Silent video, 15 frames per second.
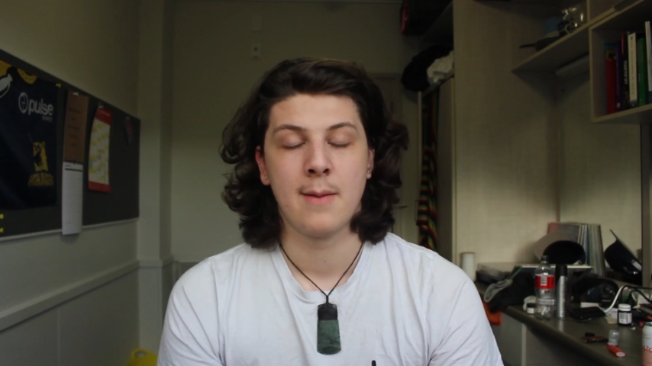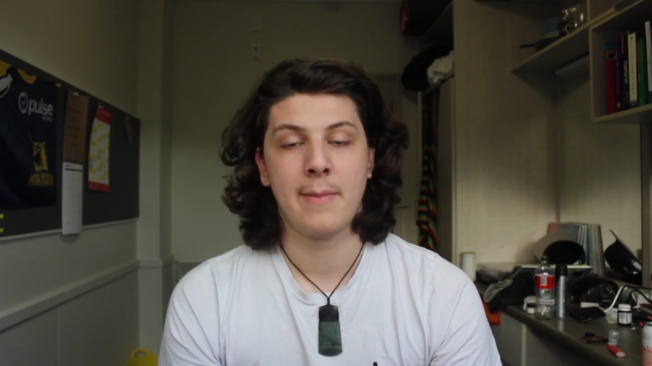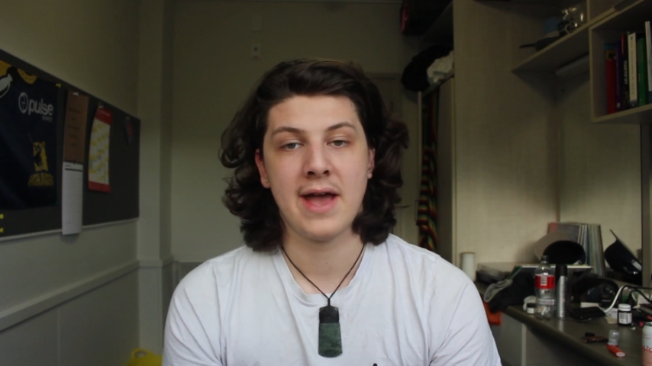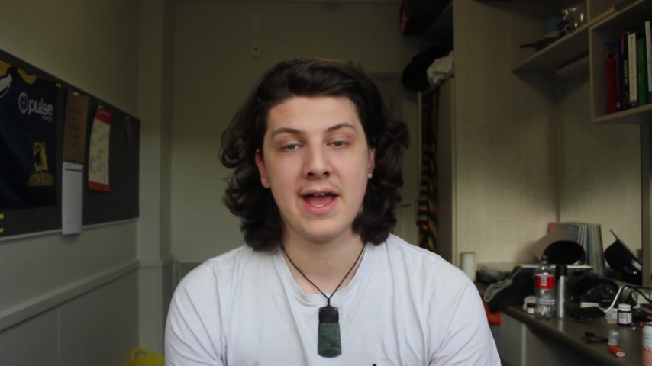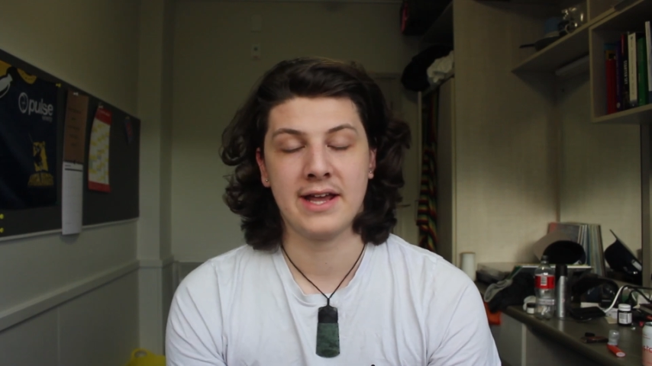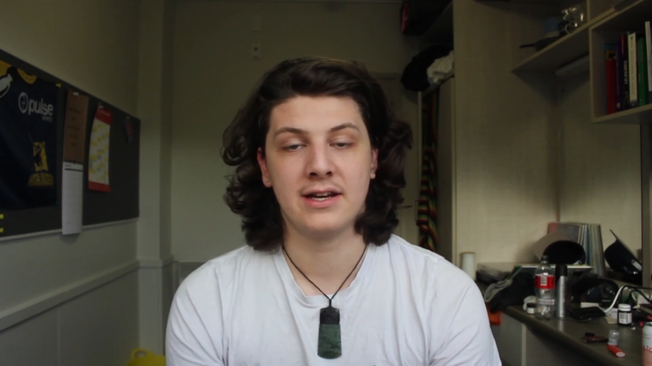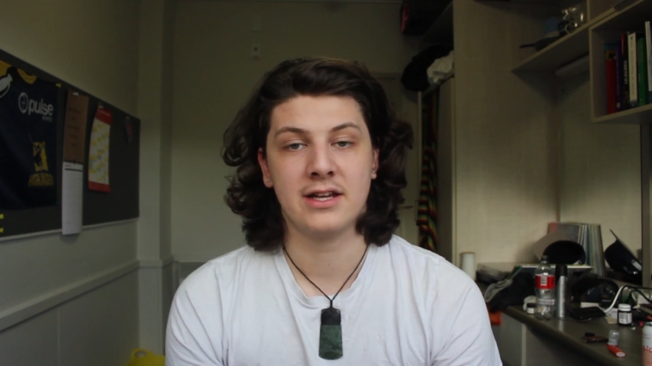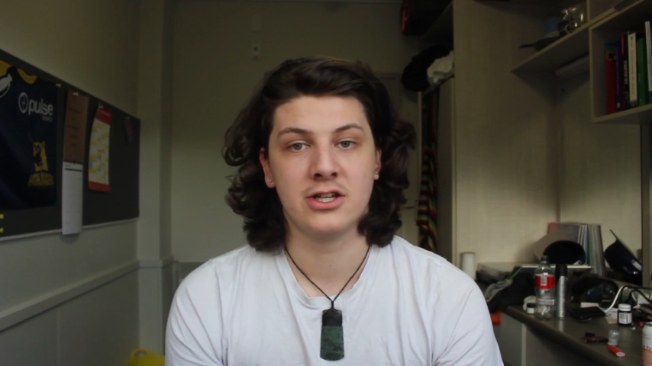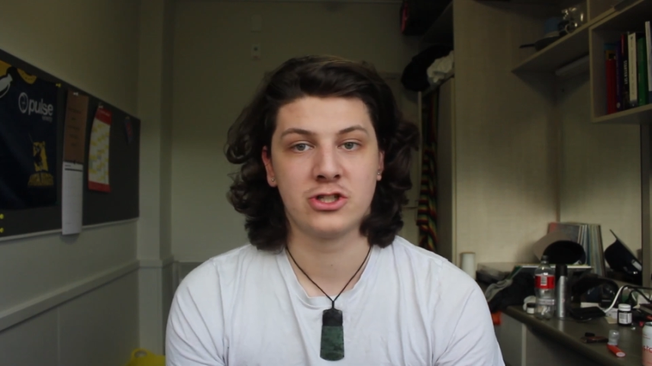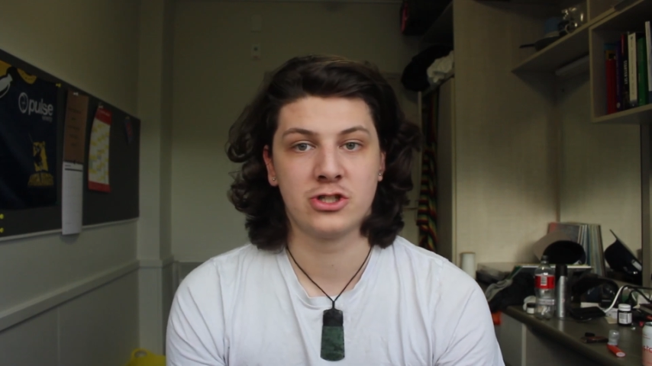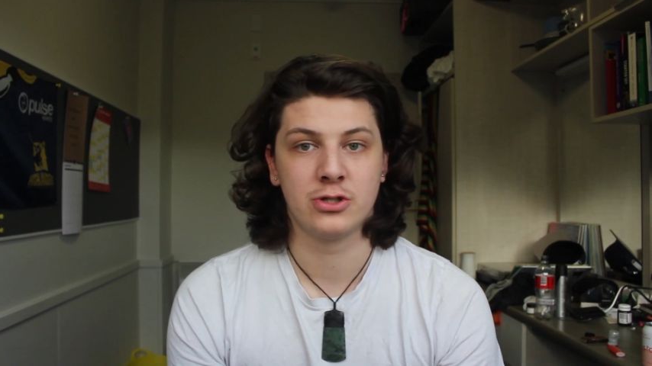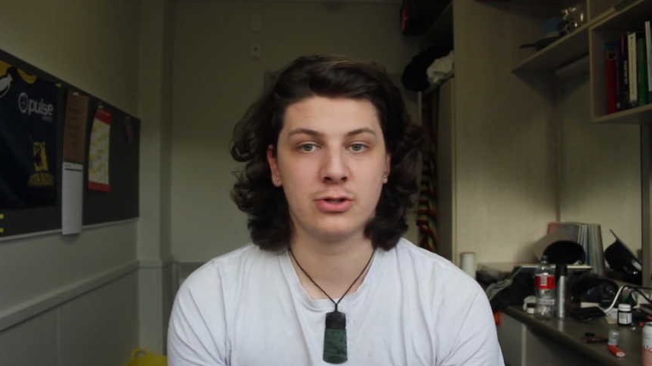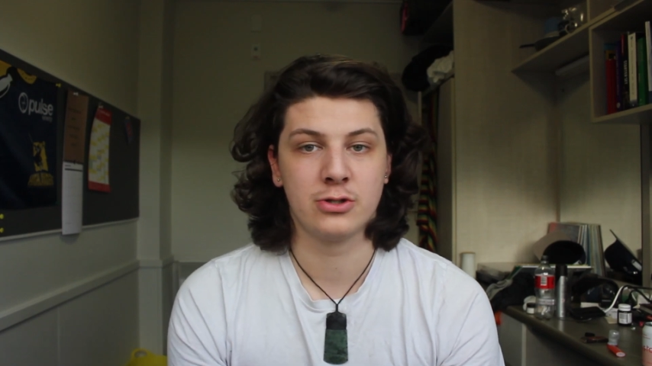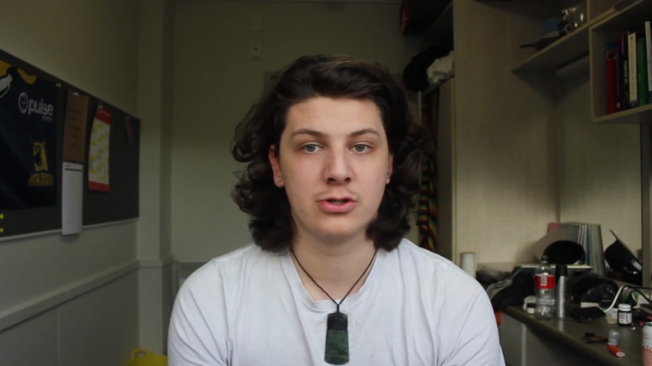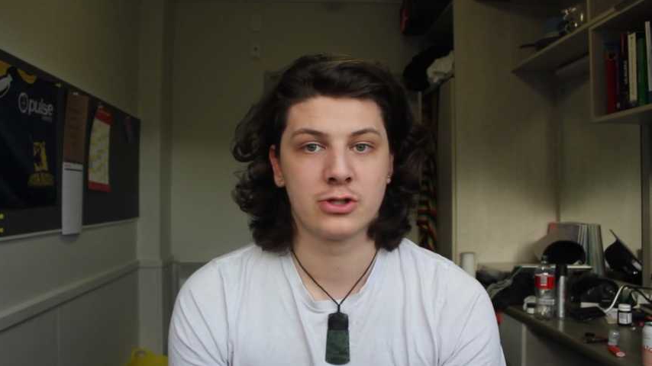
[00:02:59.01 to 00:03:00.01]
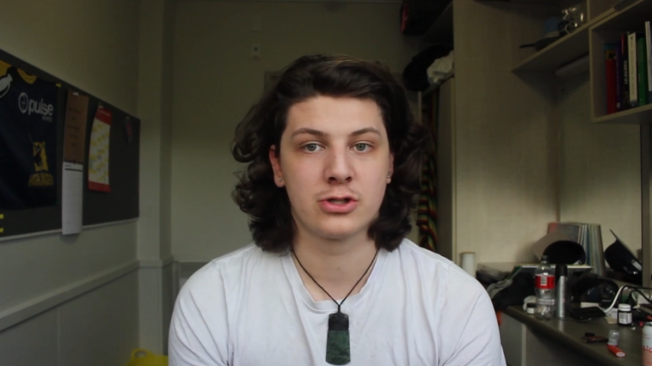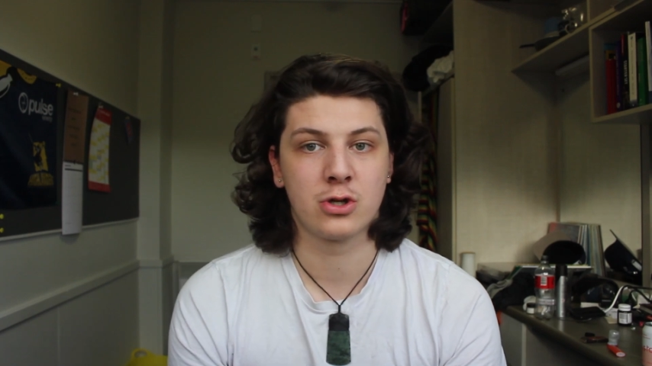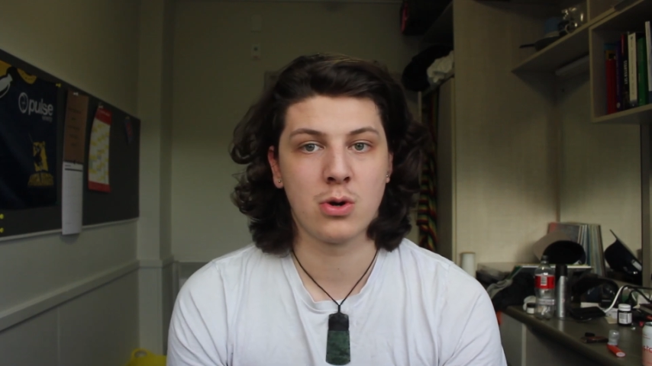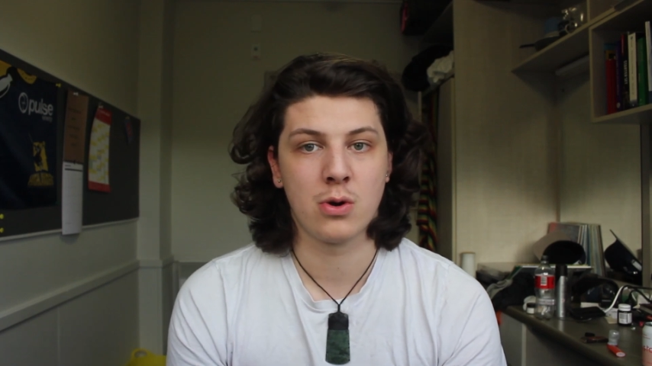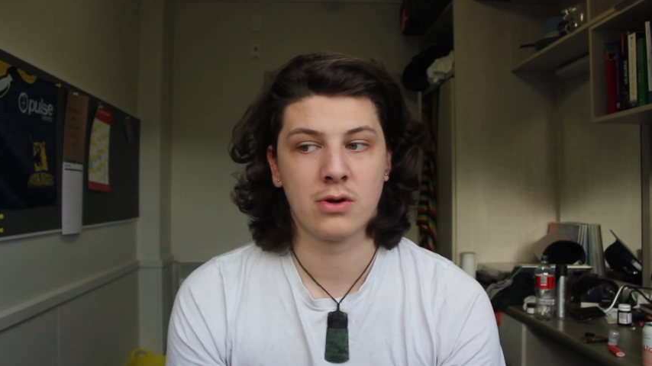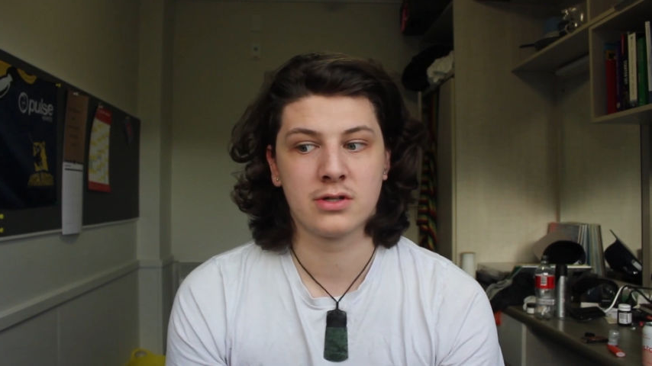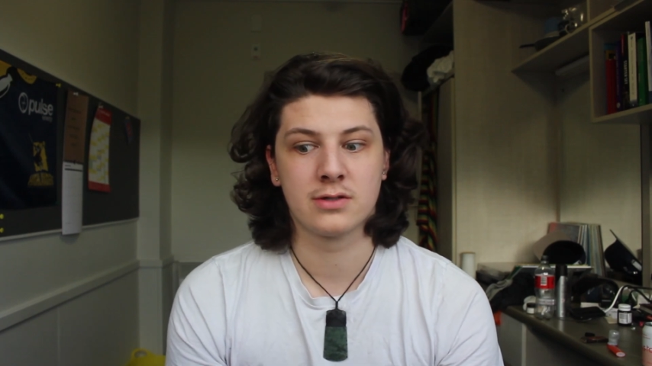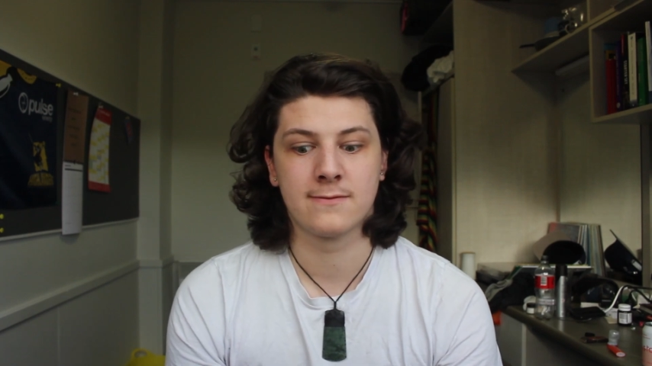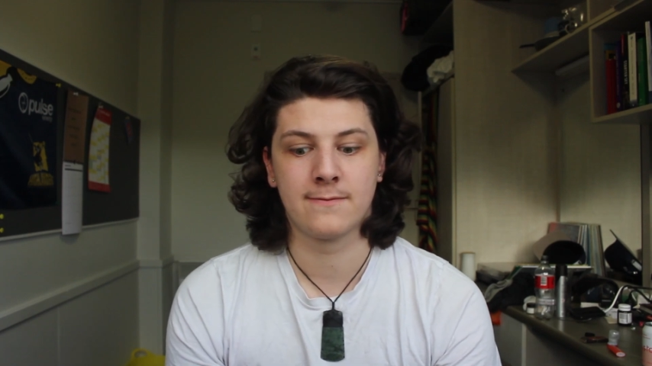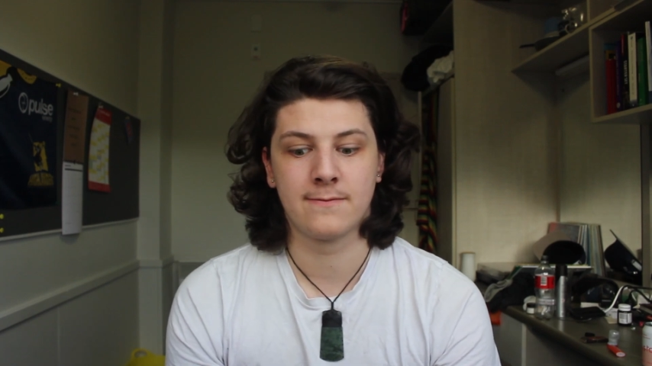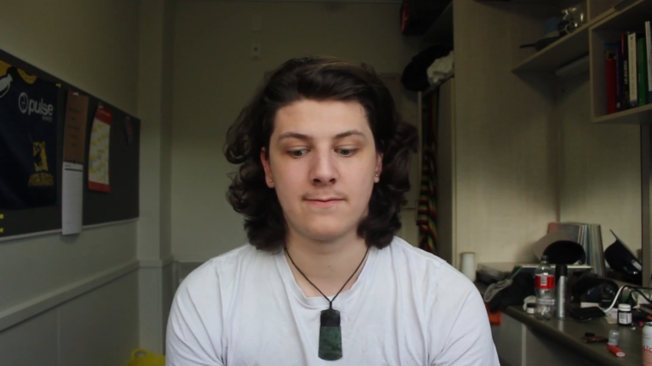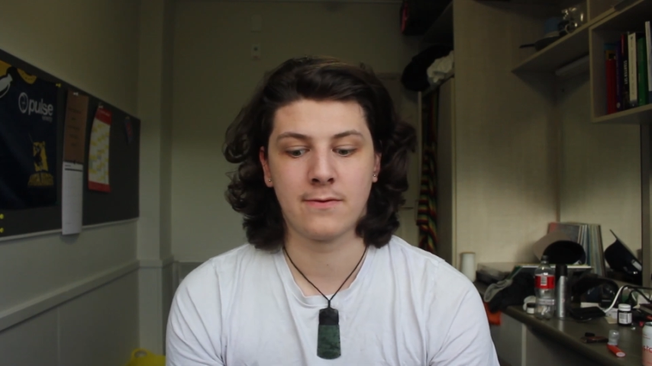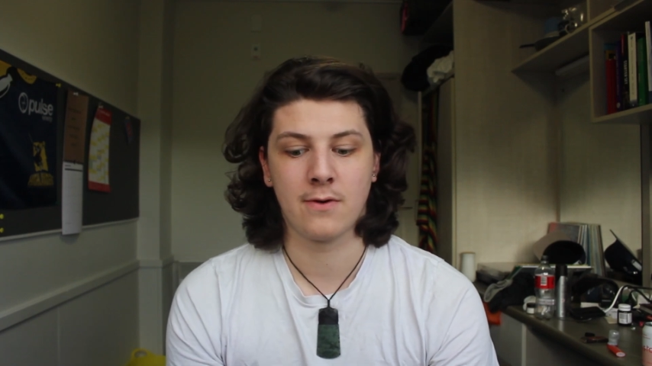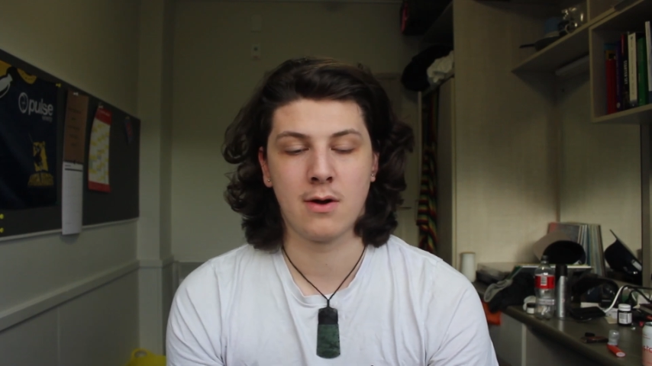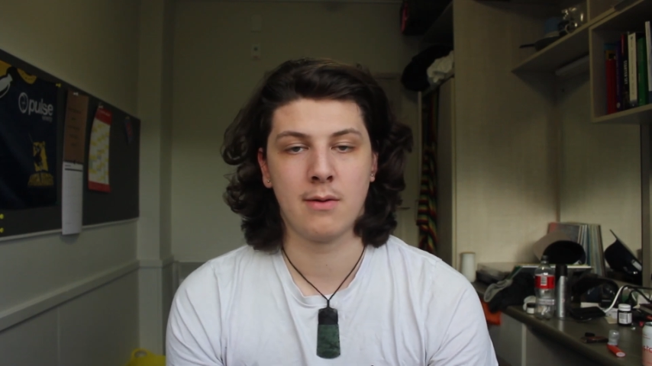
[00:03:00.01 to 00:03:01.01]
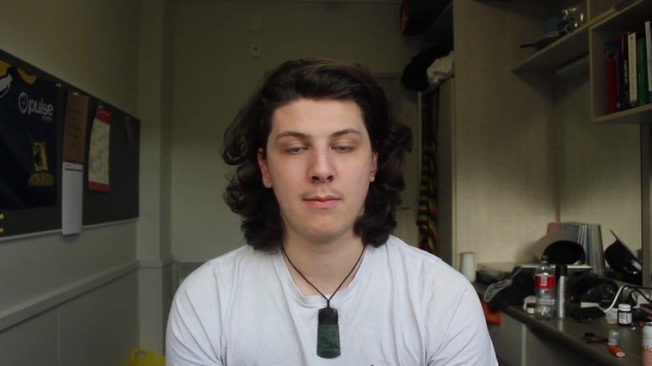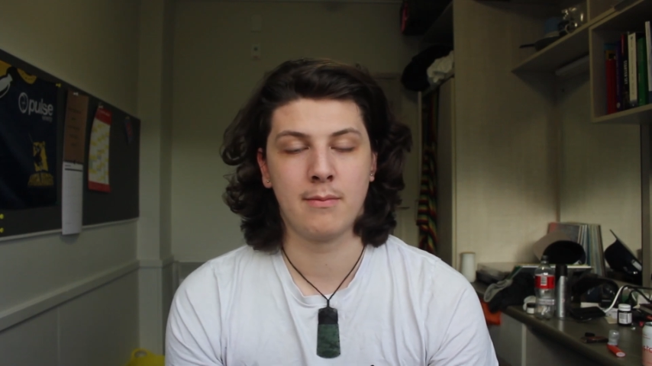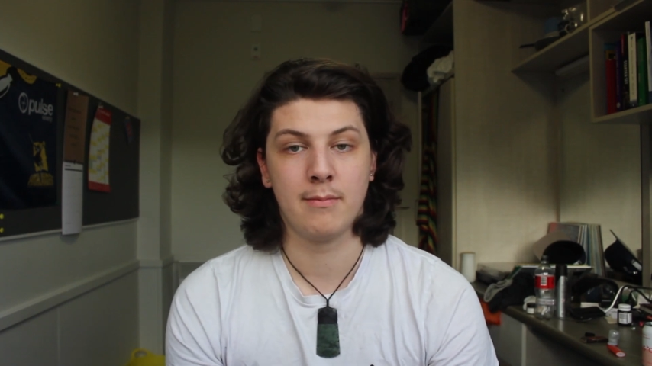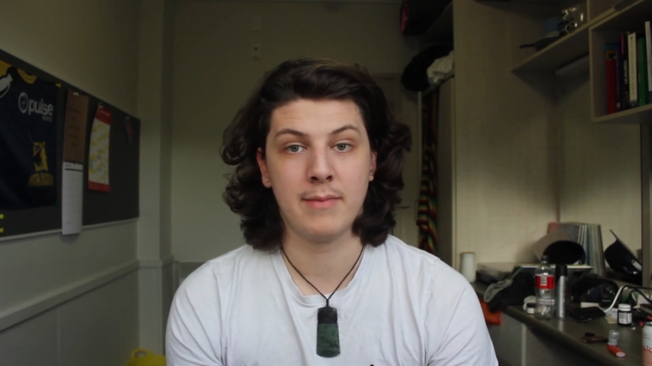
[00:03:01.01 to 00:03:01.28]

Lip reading: pain issues caused from